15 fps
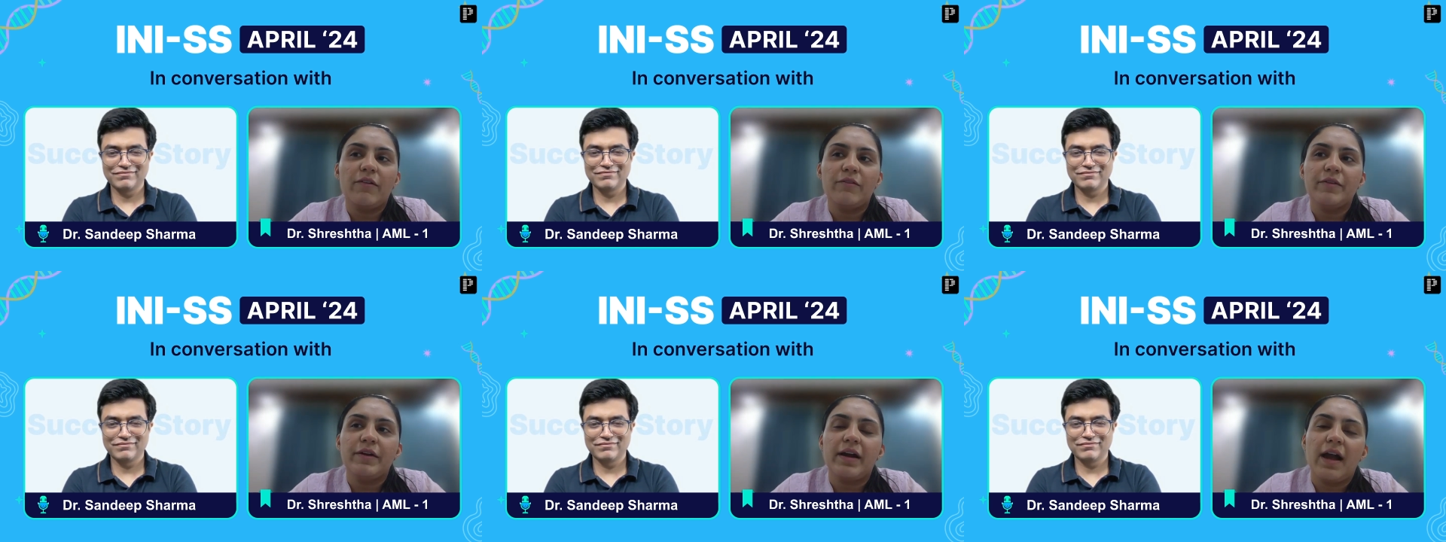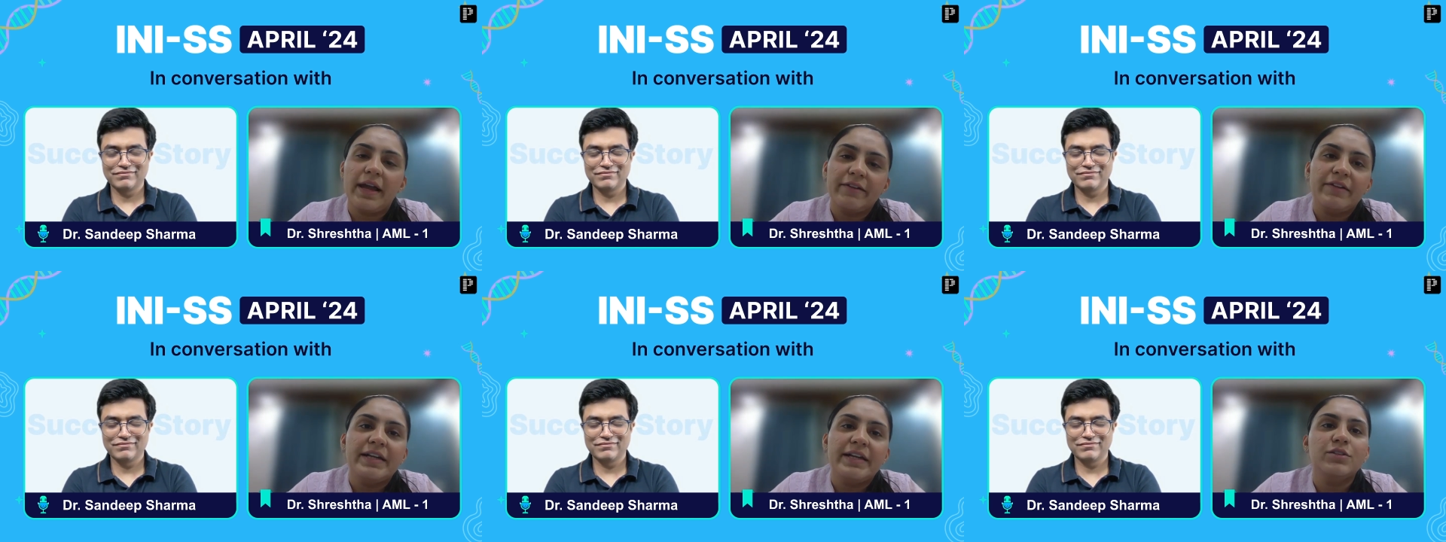Speaker 1: i
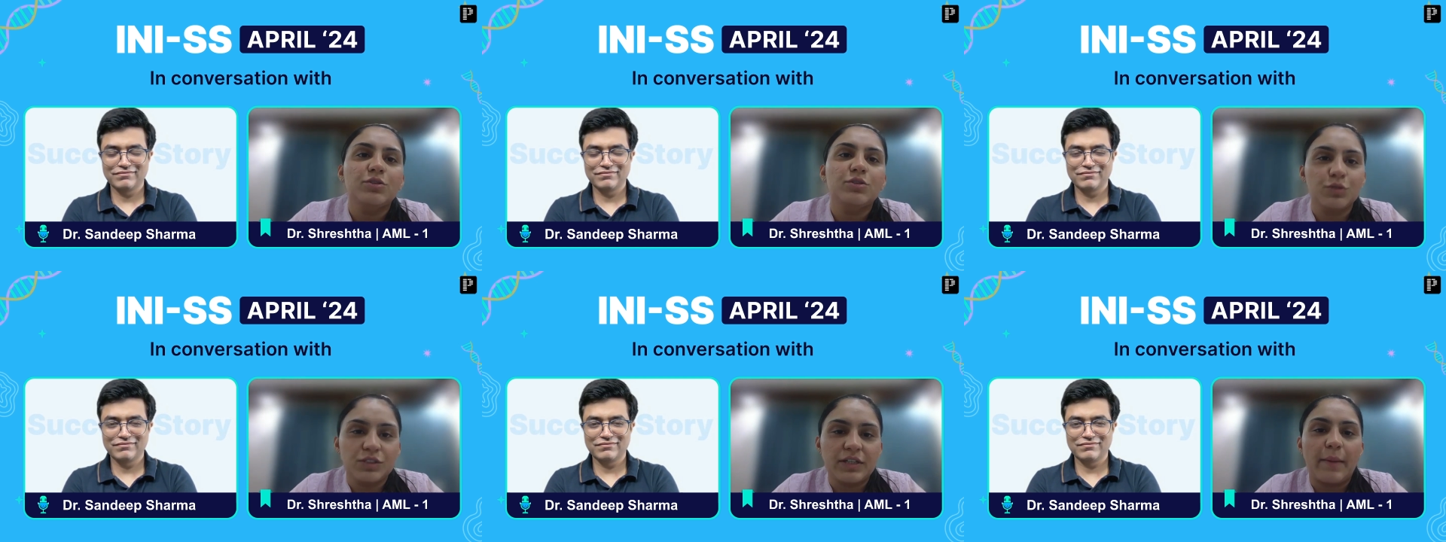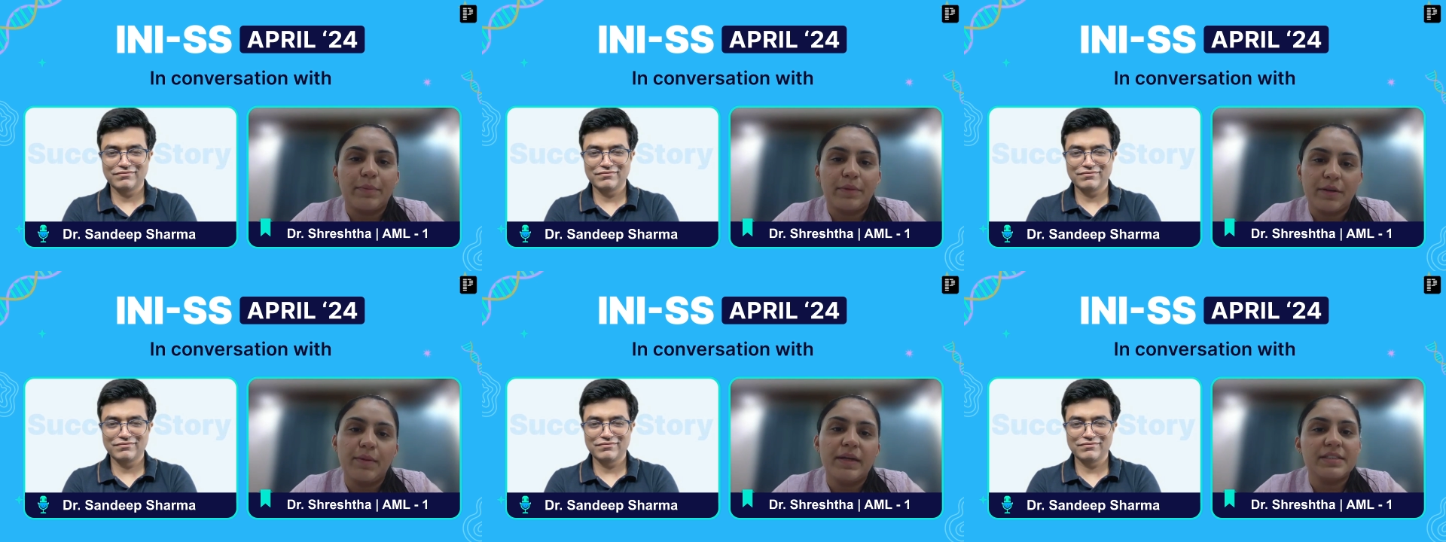went through
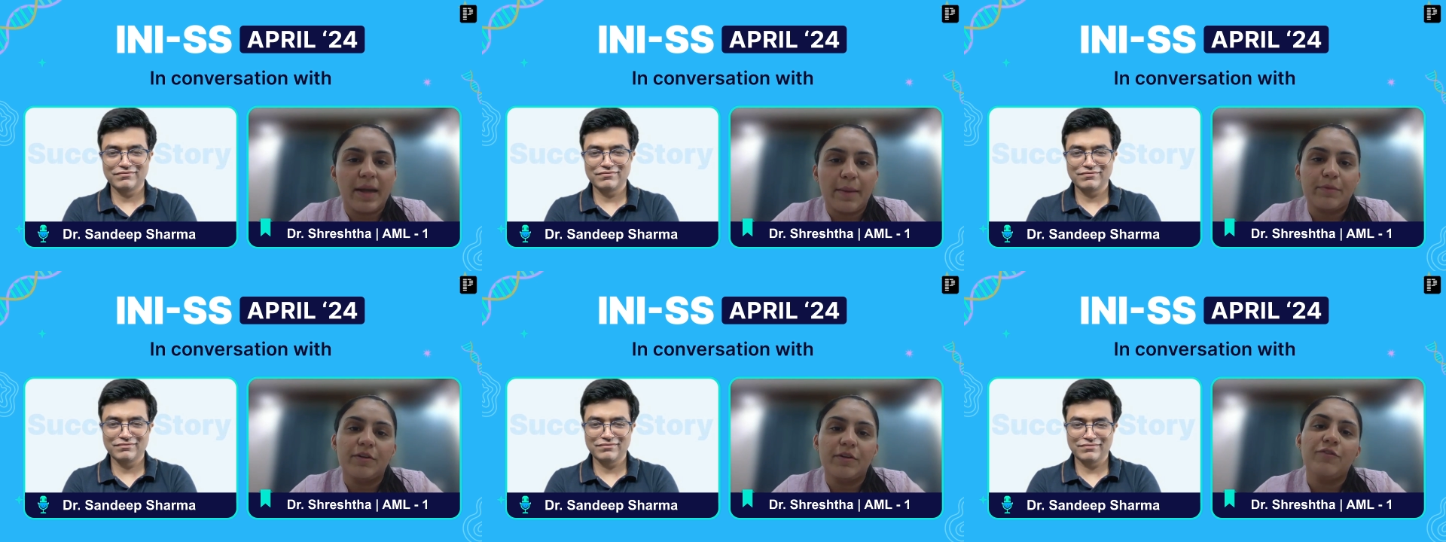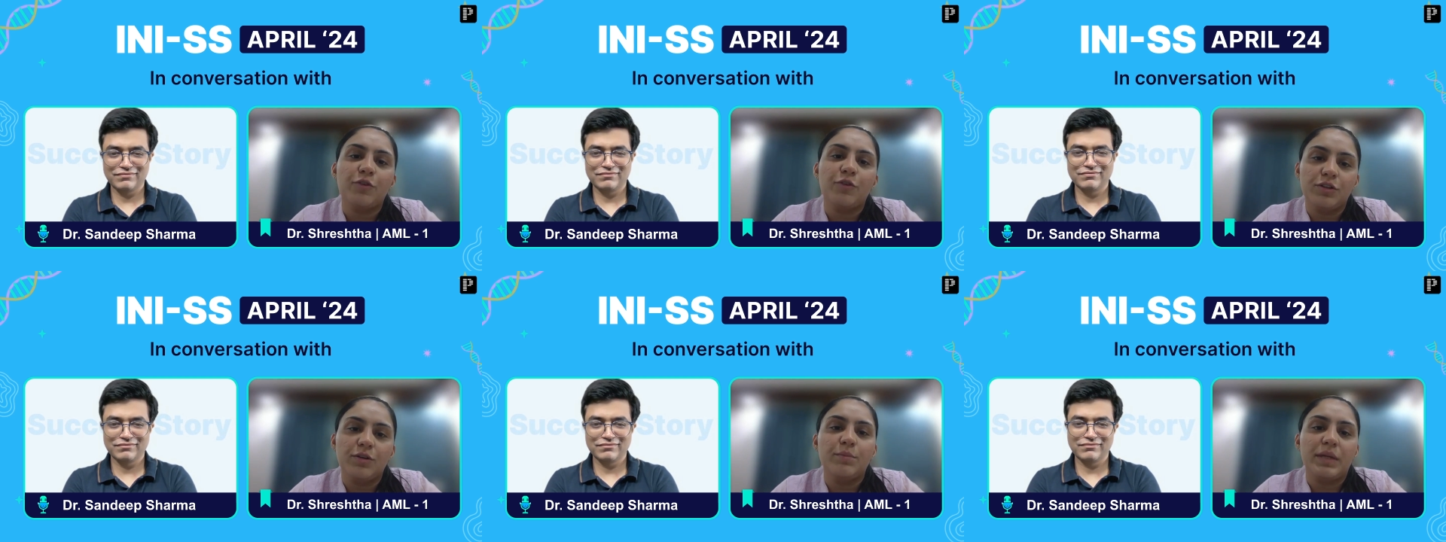chapter by chapter for
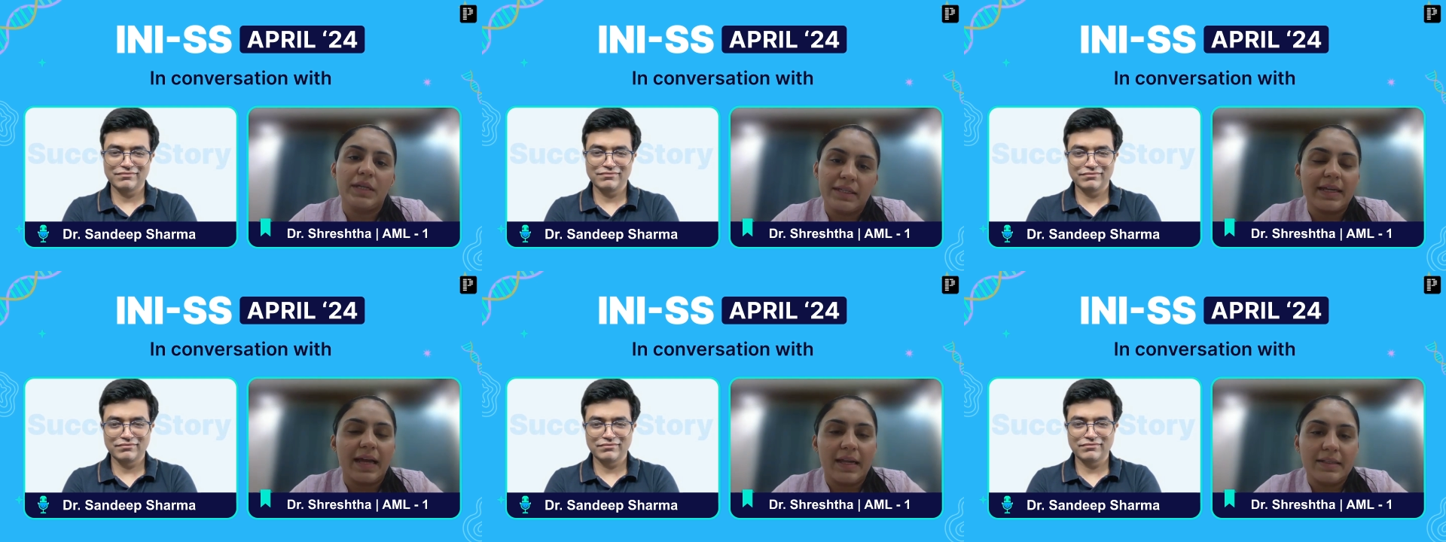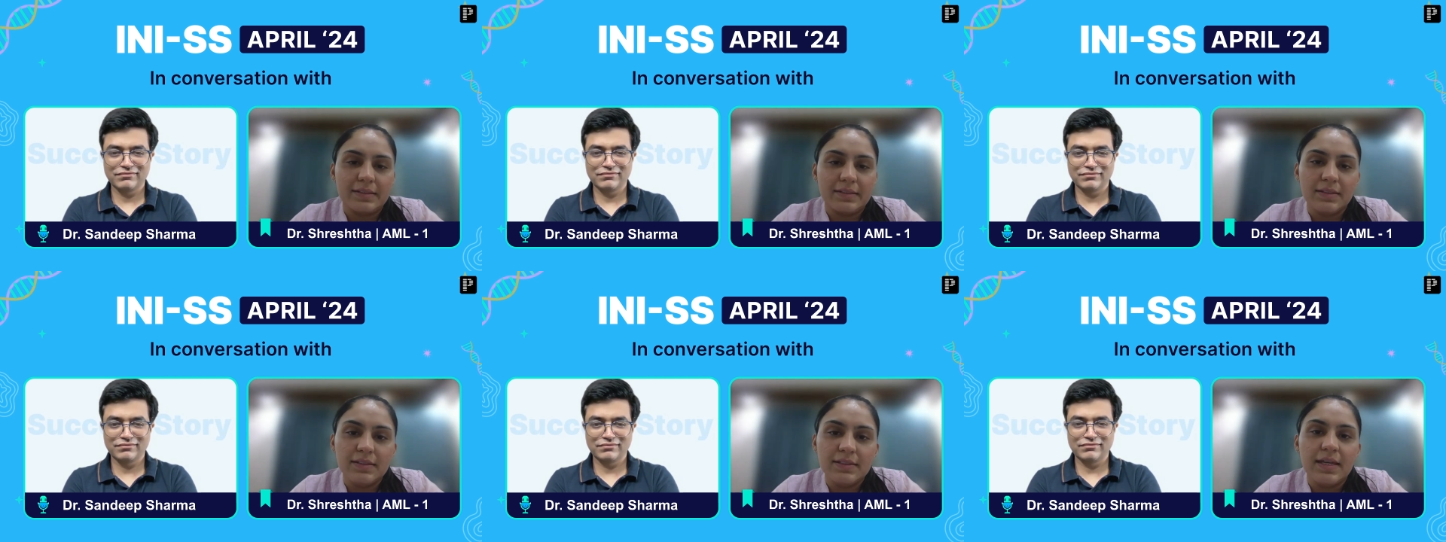the main
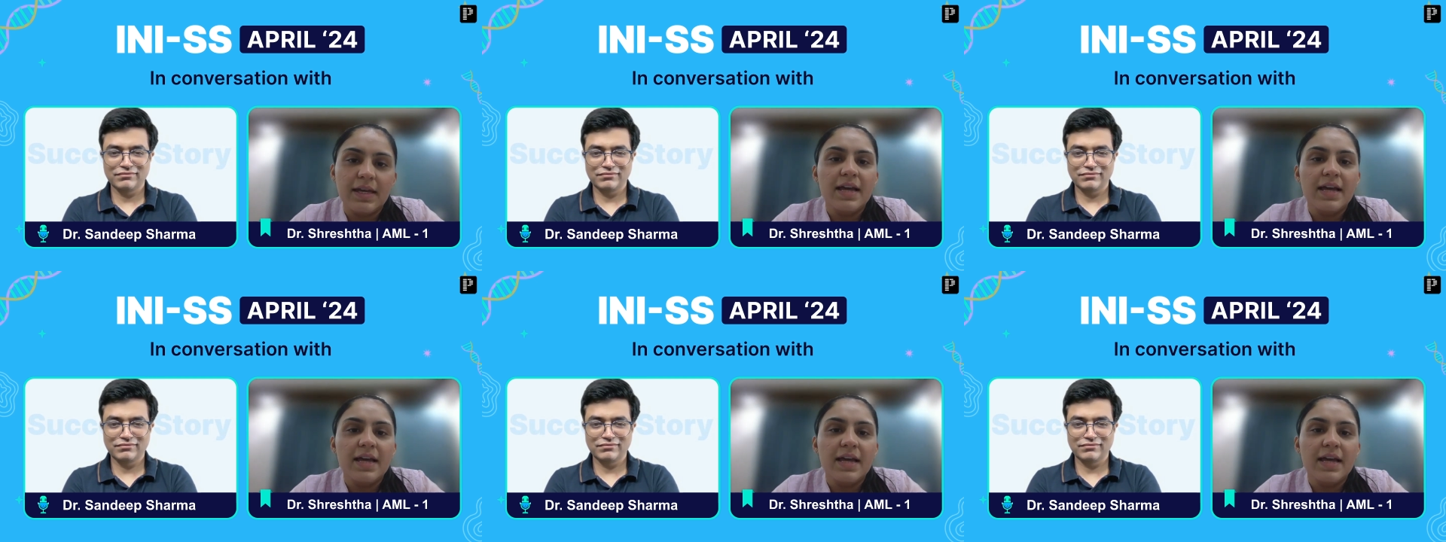cancers